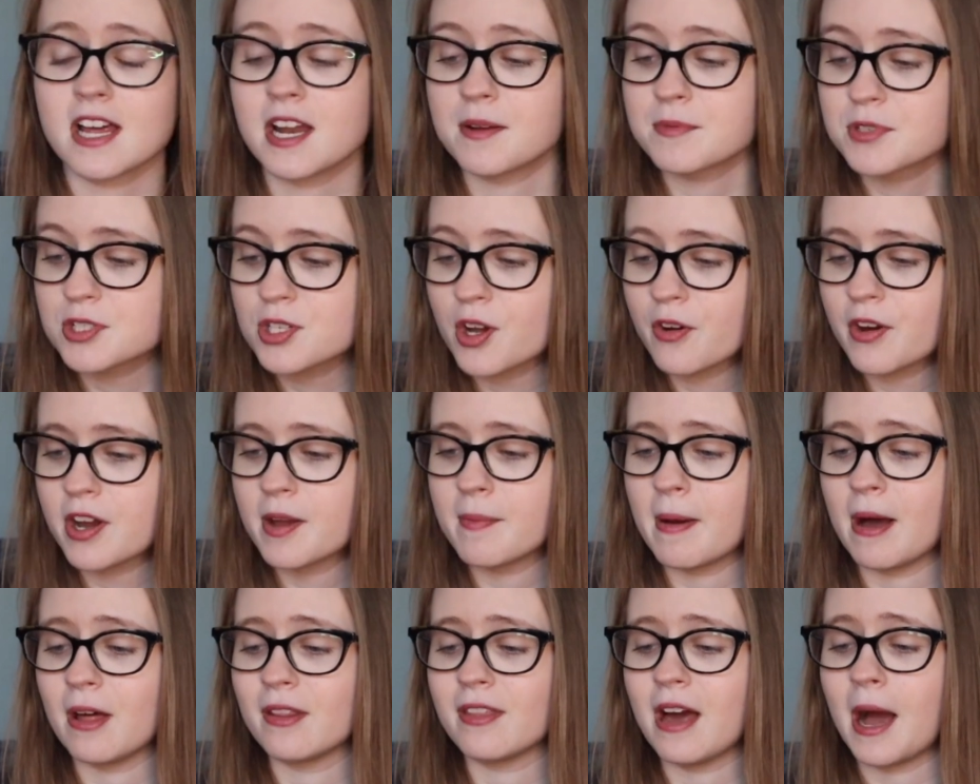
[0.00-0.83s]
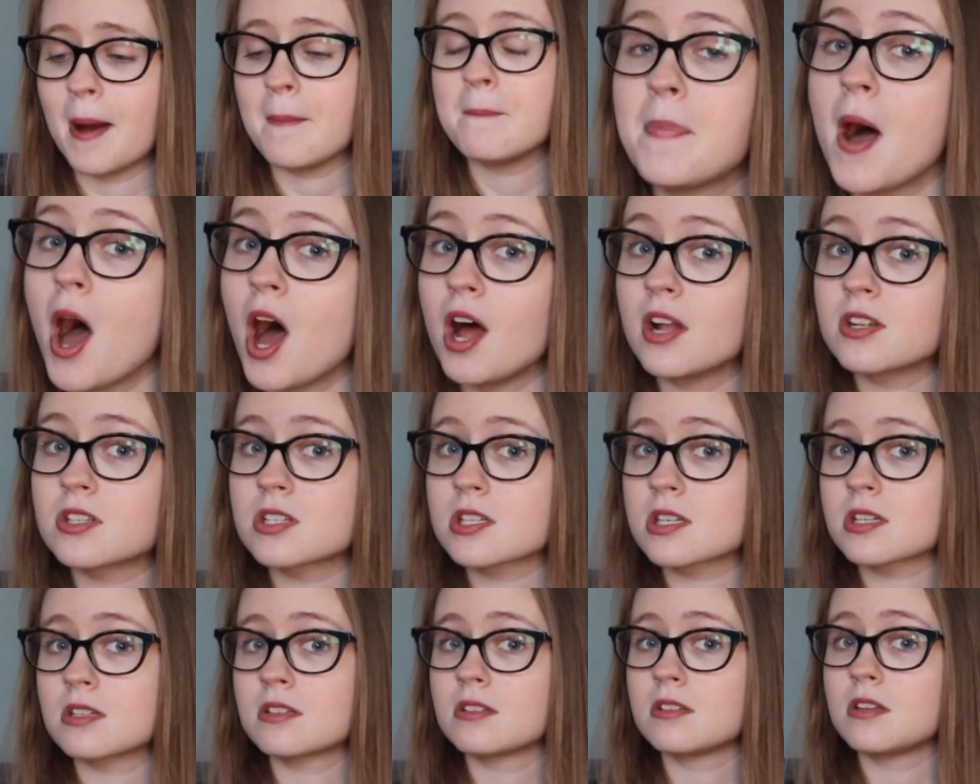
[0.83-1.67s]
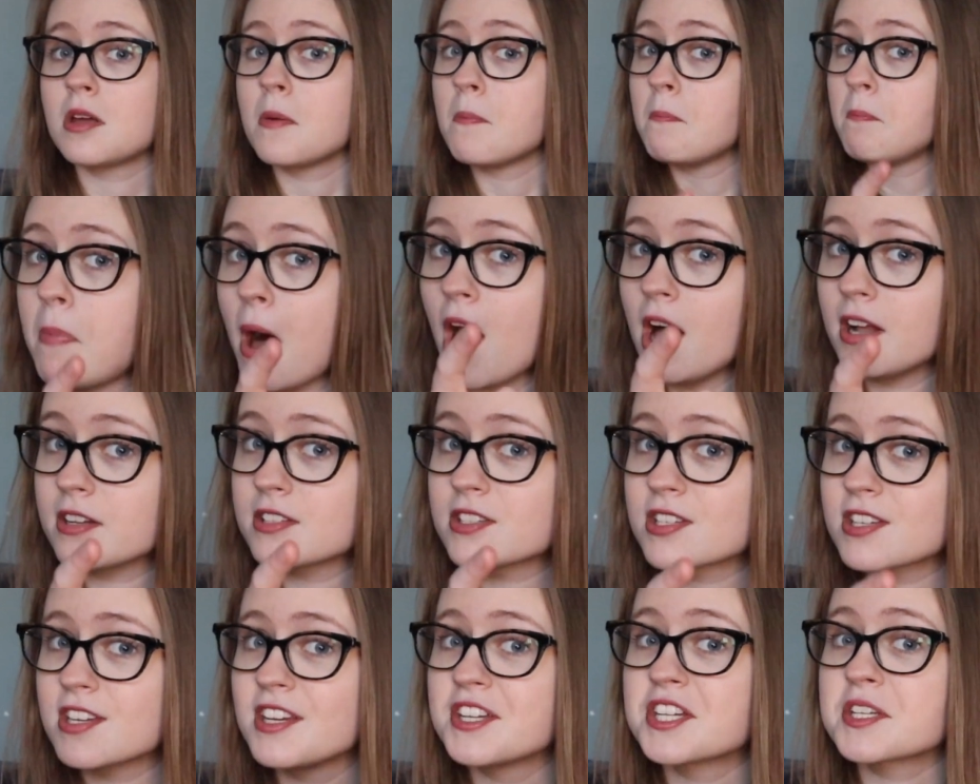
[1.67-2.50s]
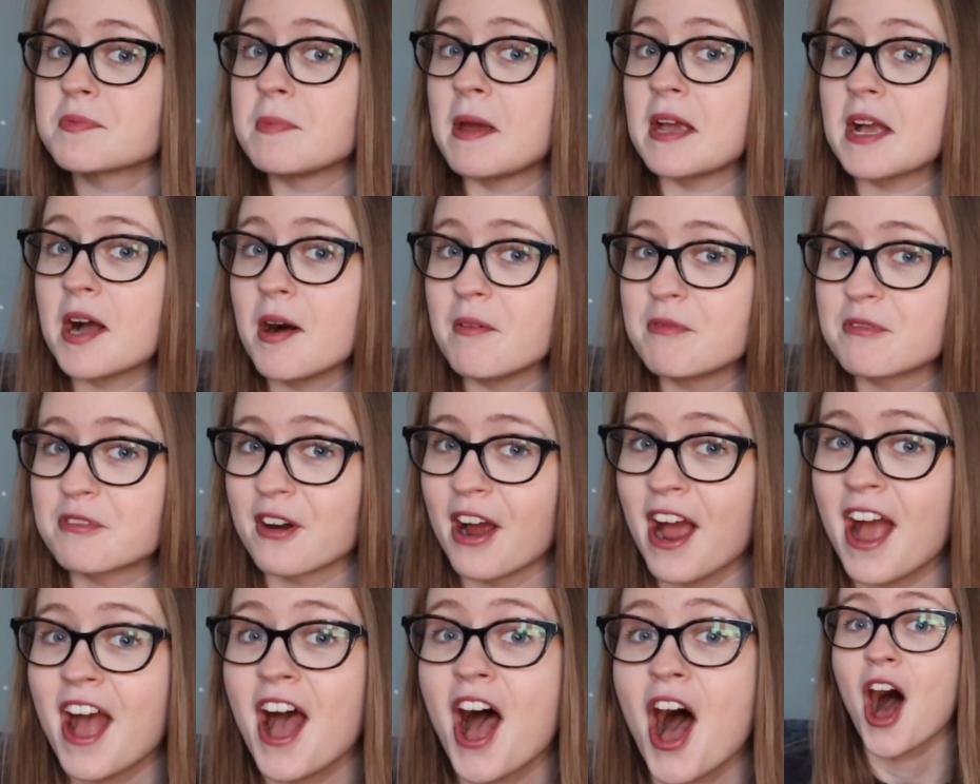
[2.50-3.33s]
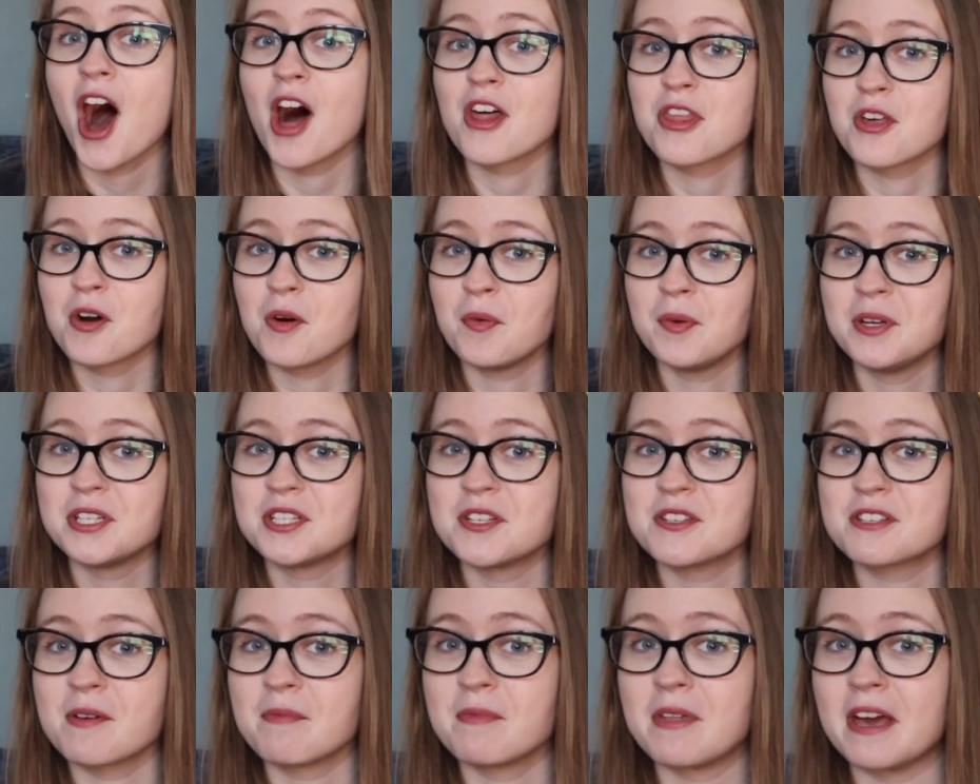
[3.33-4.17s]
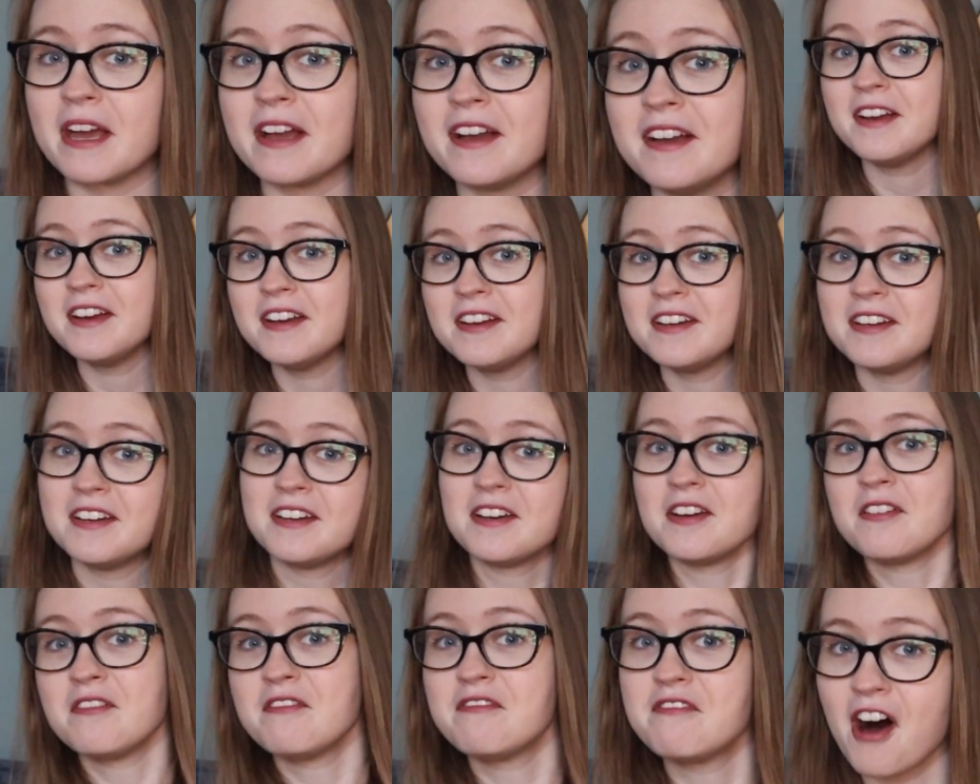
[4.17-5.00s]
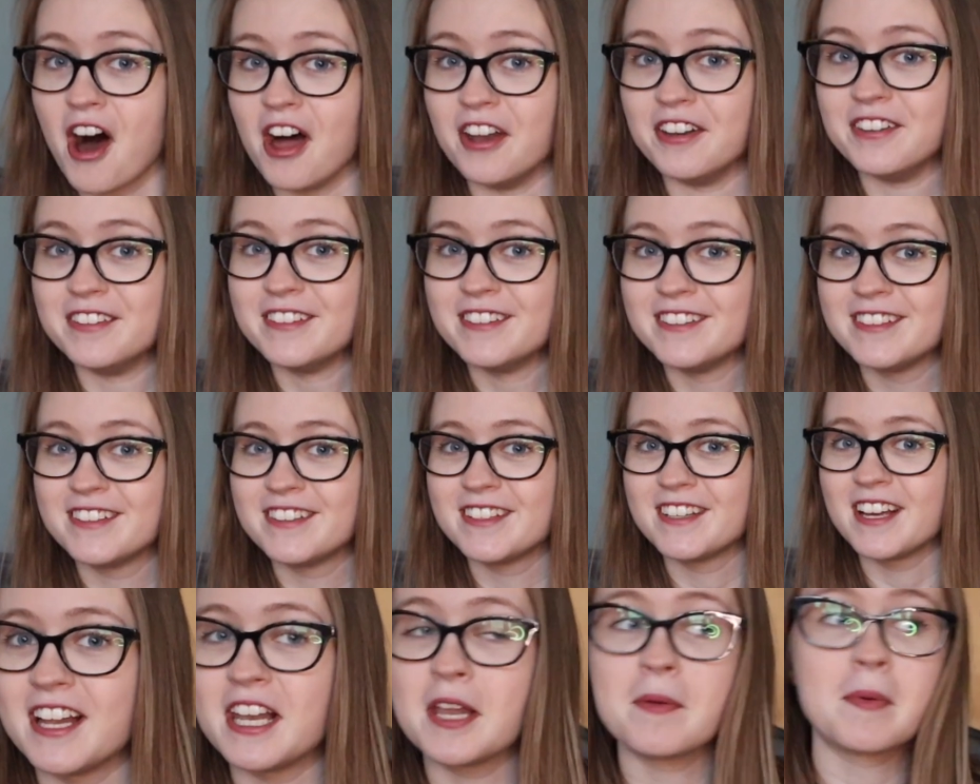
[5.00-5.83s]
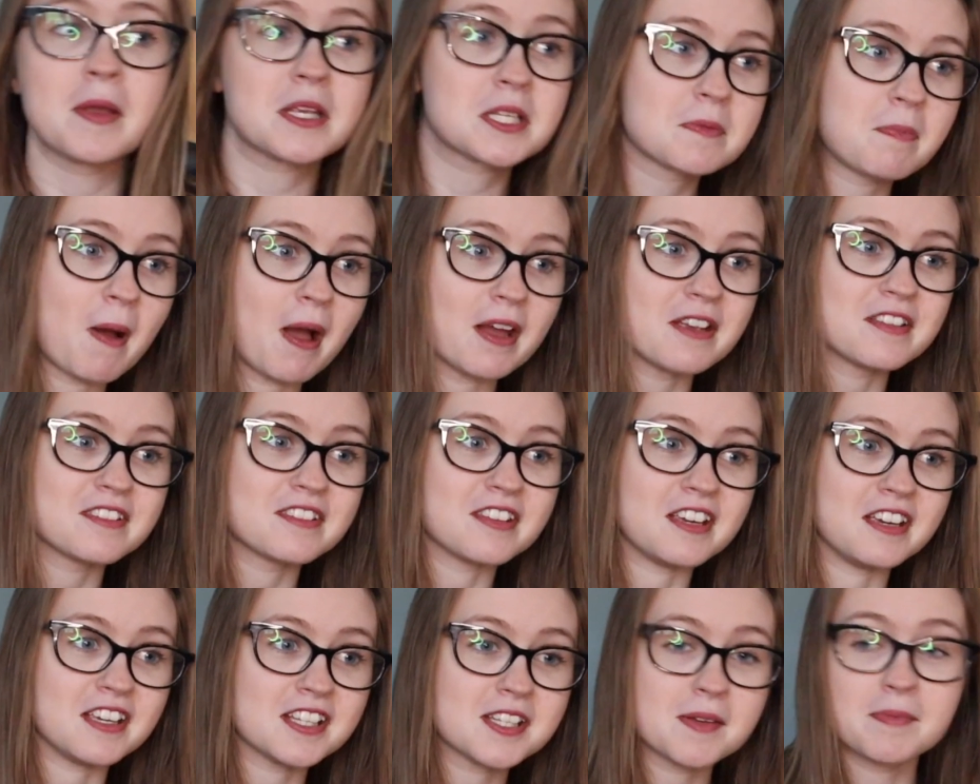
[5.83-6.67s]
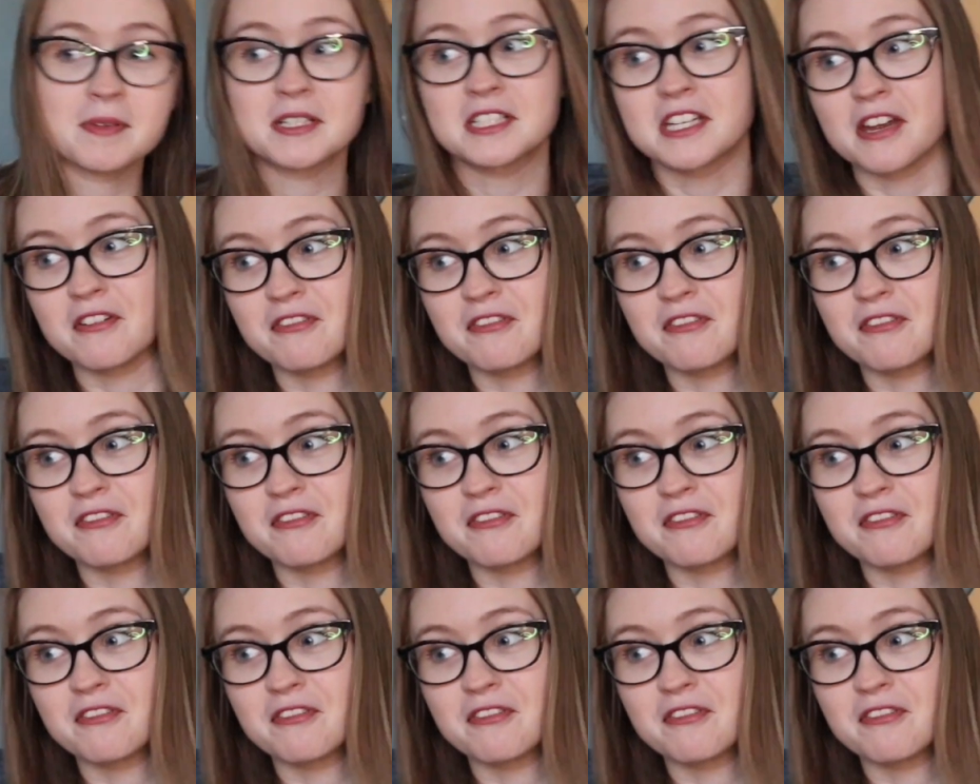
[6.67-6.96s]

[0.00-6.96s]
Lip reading: I'm sorry about that, but to make up for it, I thought we'd do something fun, a little bit spicy, something